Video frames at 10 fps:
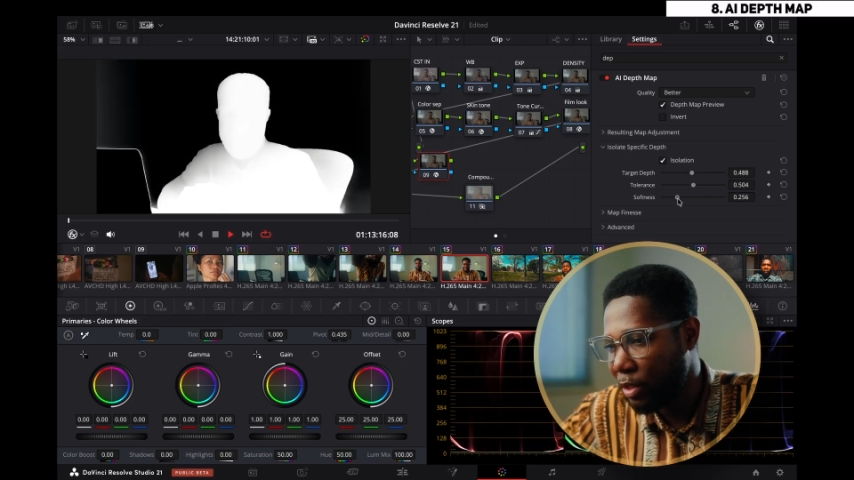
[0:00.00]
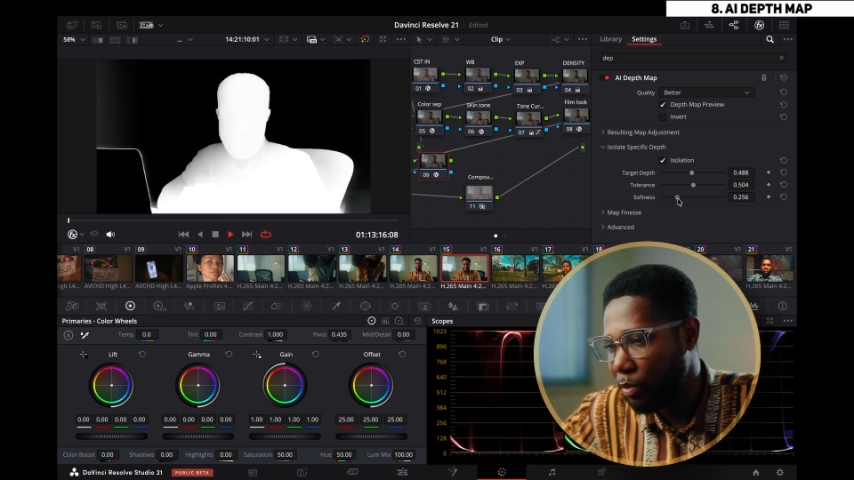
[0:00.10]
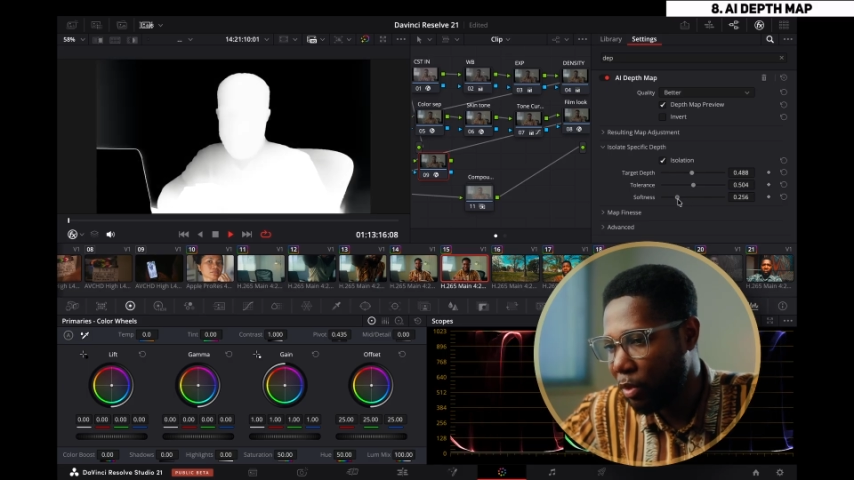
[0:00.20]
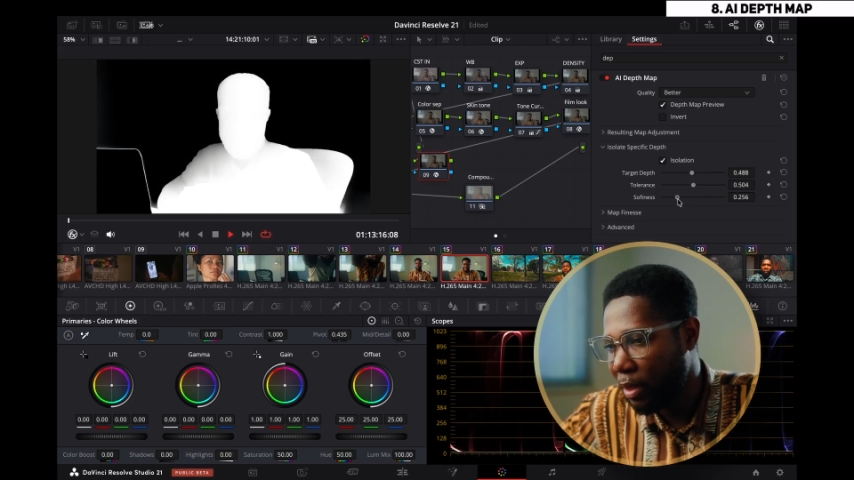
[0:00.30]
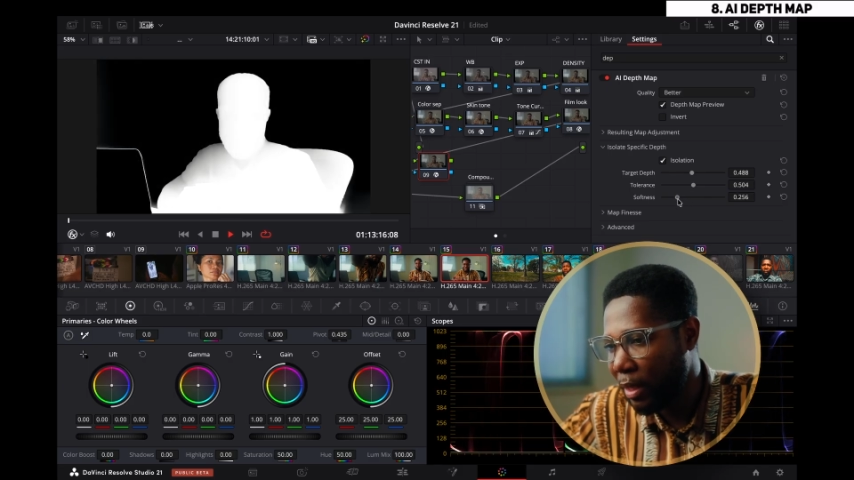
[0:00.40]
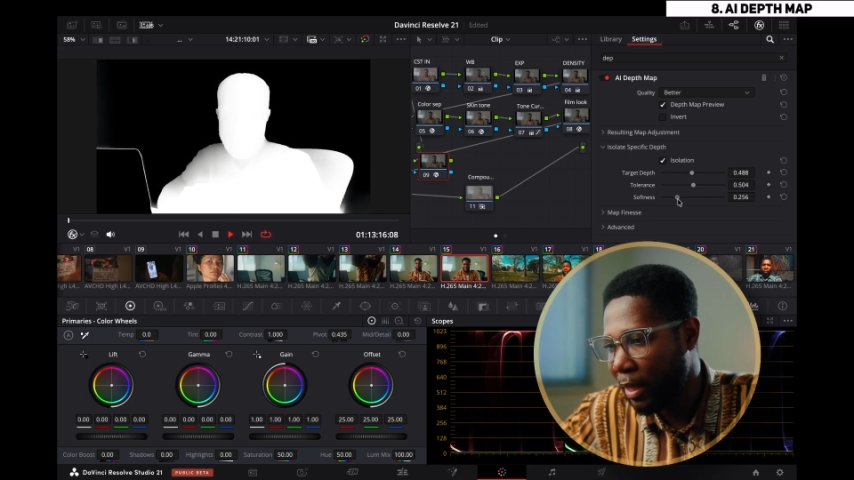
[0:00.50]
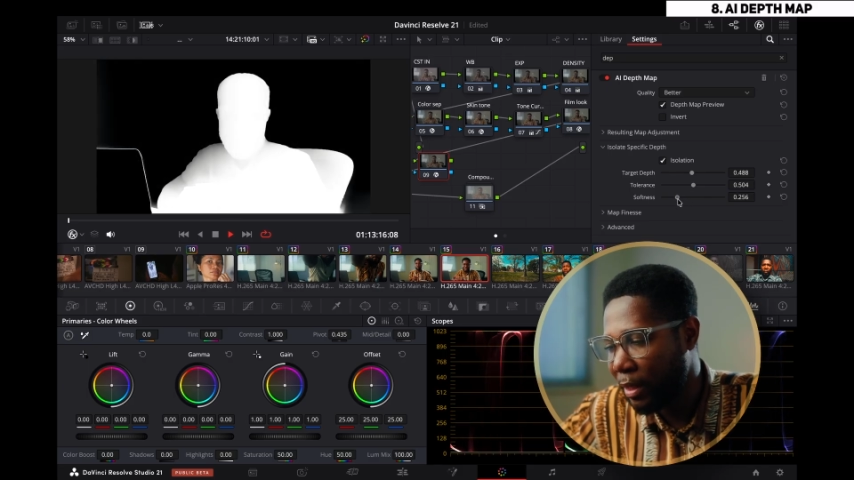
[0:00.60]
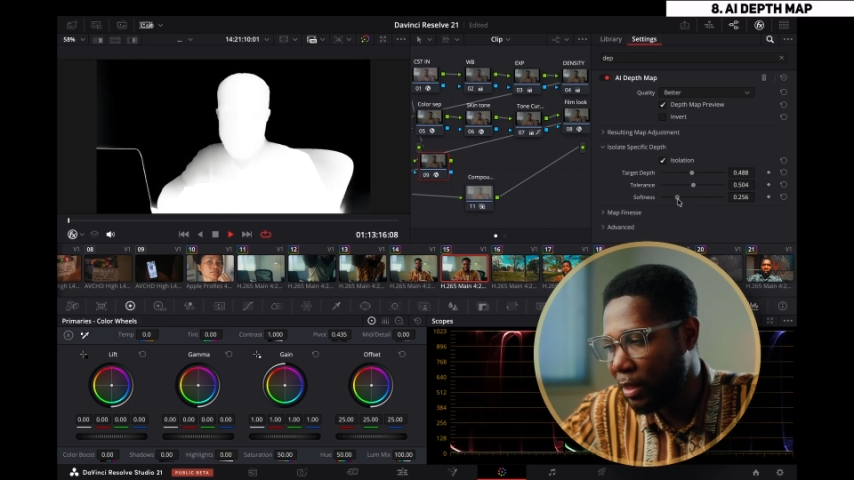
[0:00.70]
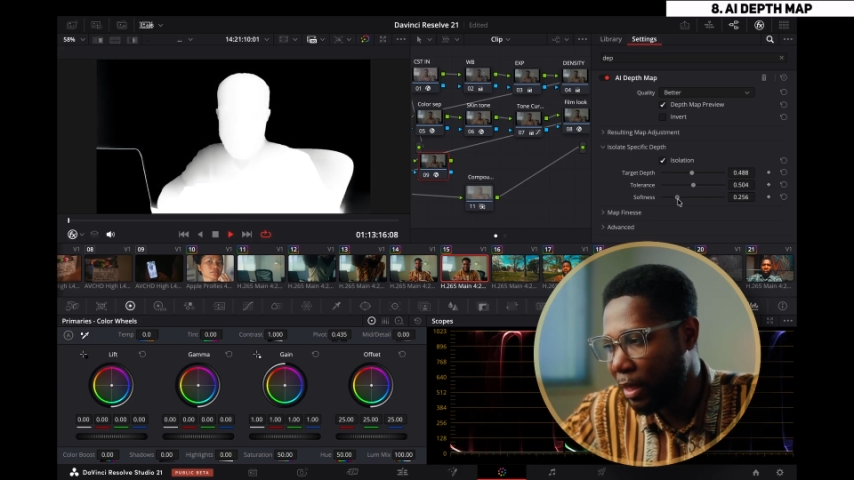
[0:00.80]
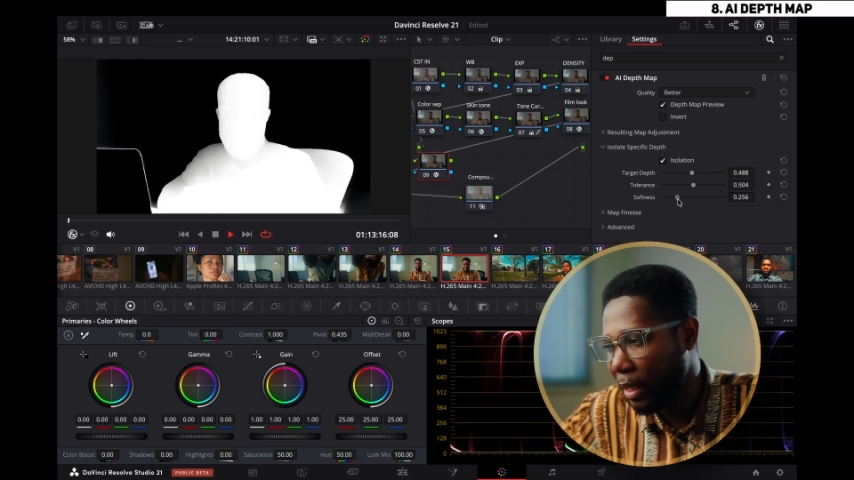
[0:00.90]

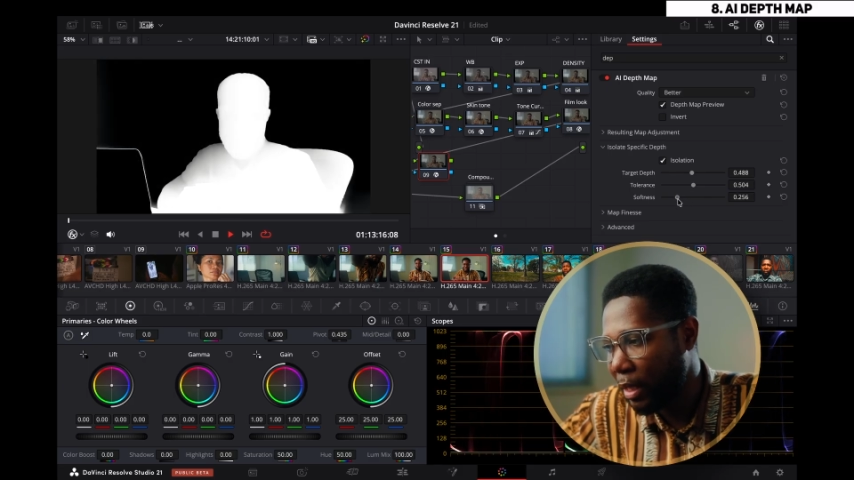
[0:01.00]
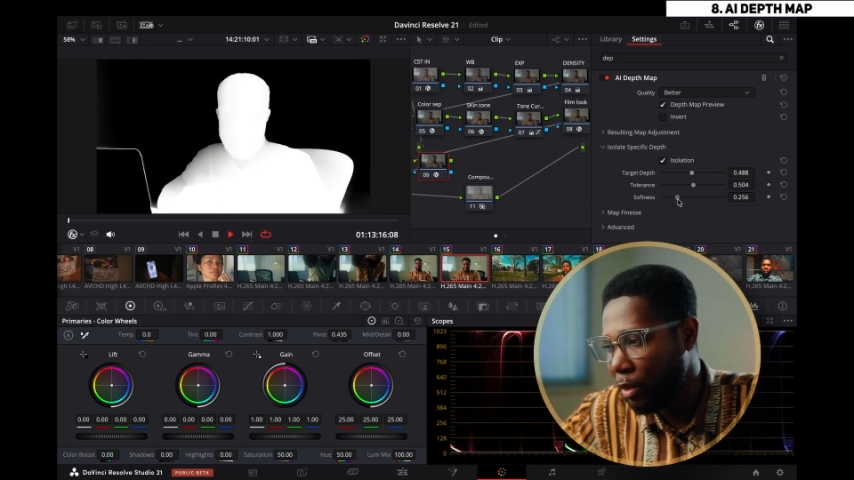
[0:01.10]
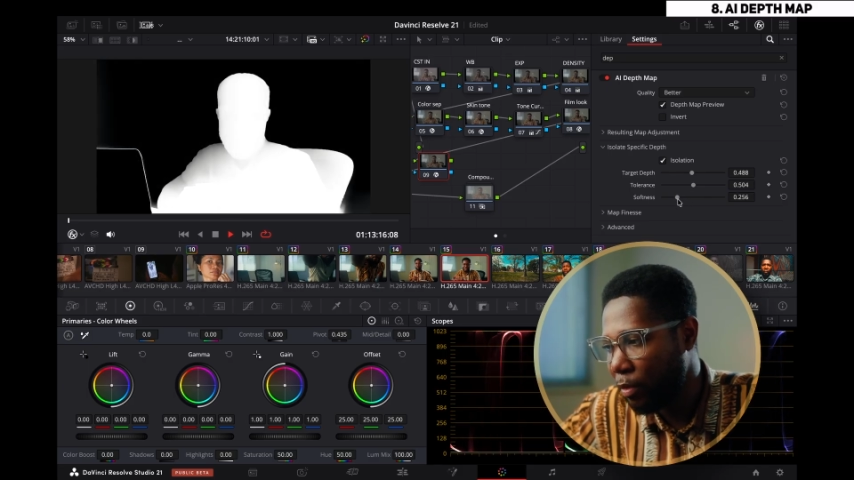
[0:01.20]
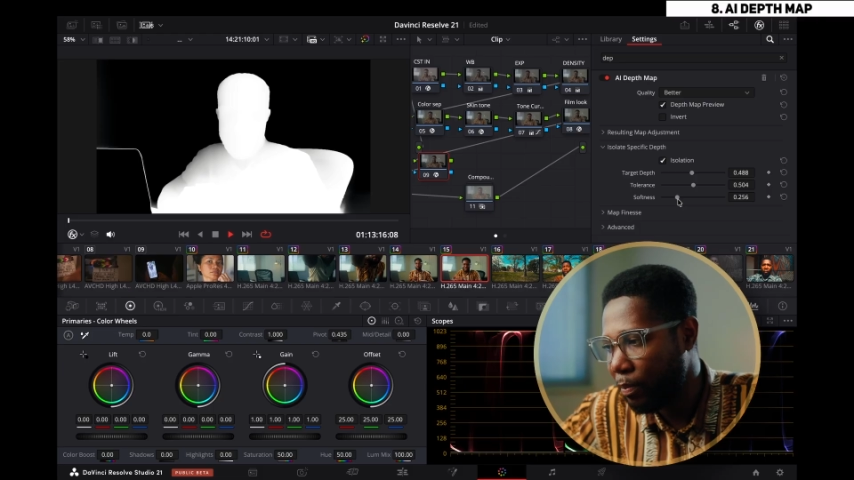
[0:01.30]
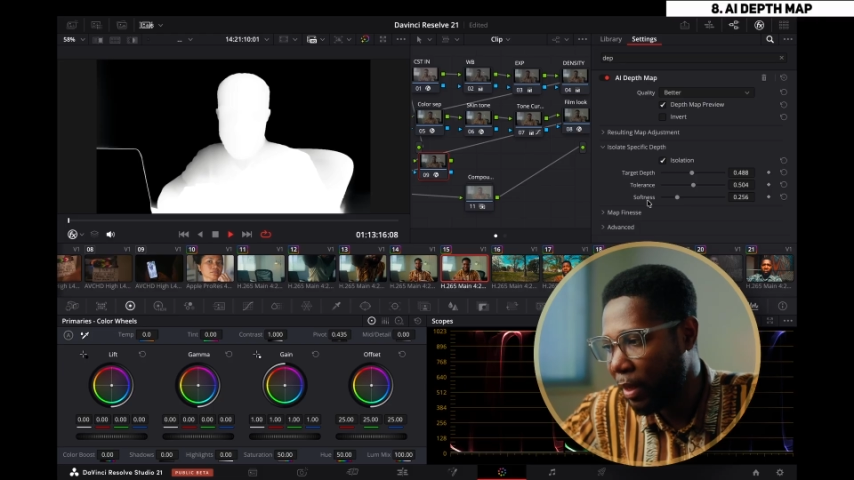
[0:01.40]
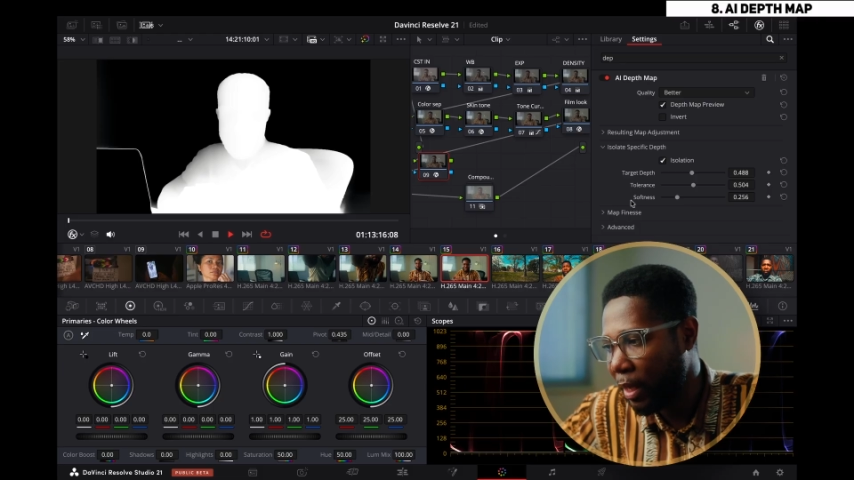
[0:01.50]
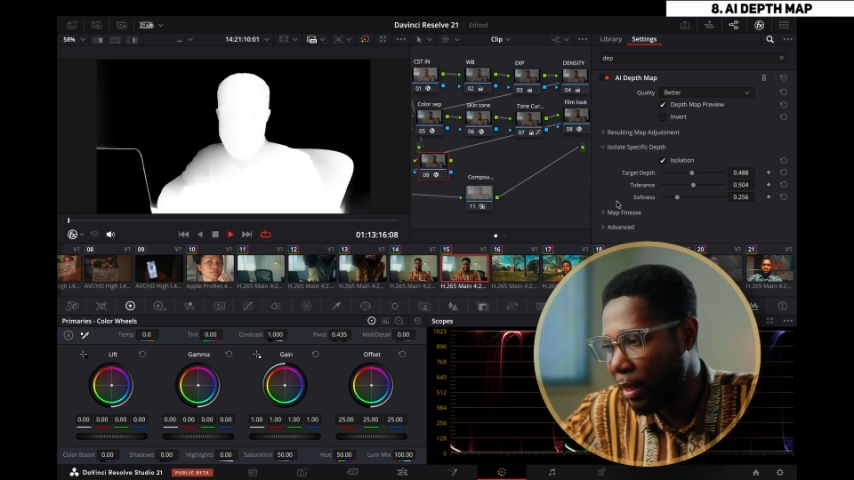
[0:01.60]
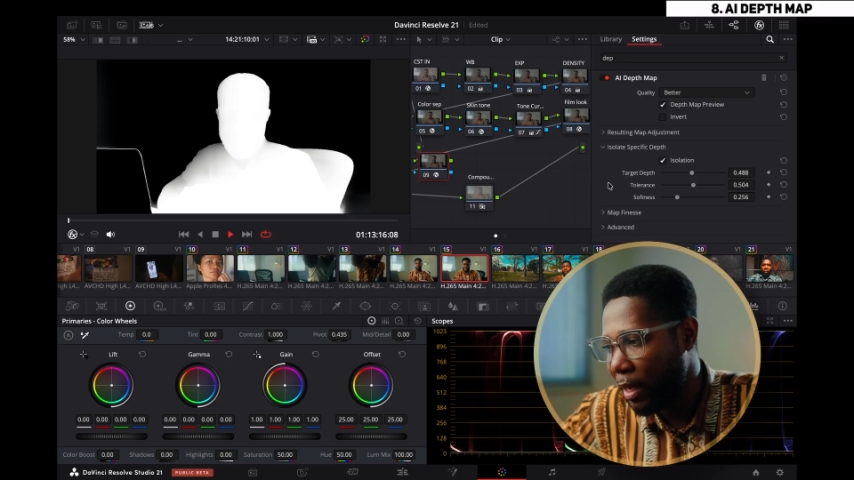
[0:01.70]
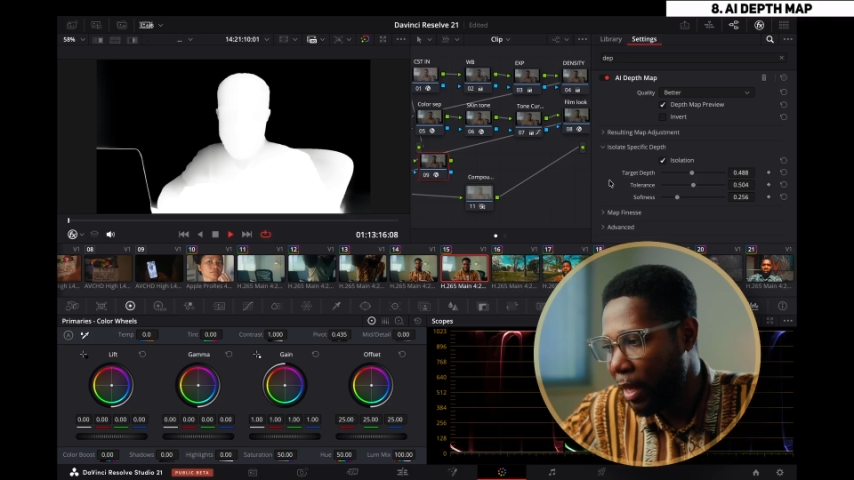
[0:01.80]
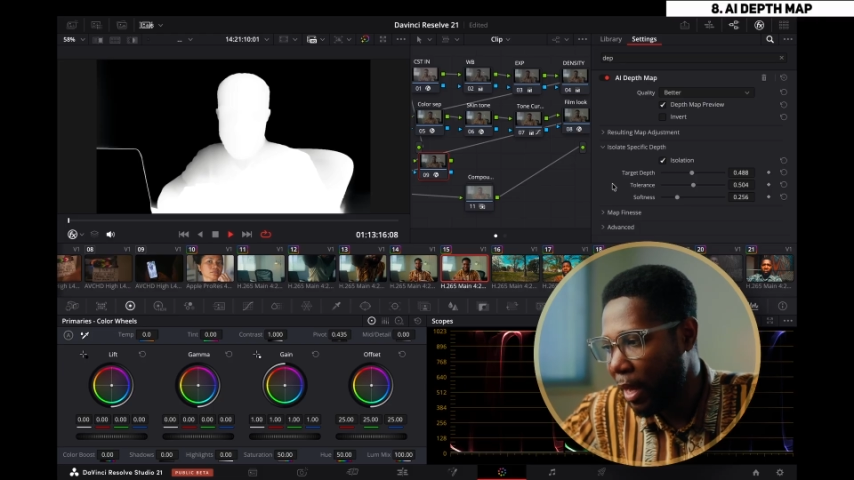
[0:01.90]
smoothness a little bit.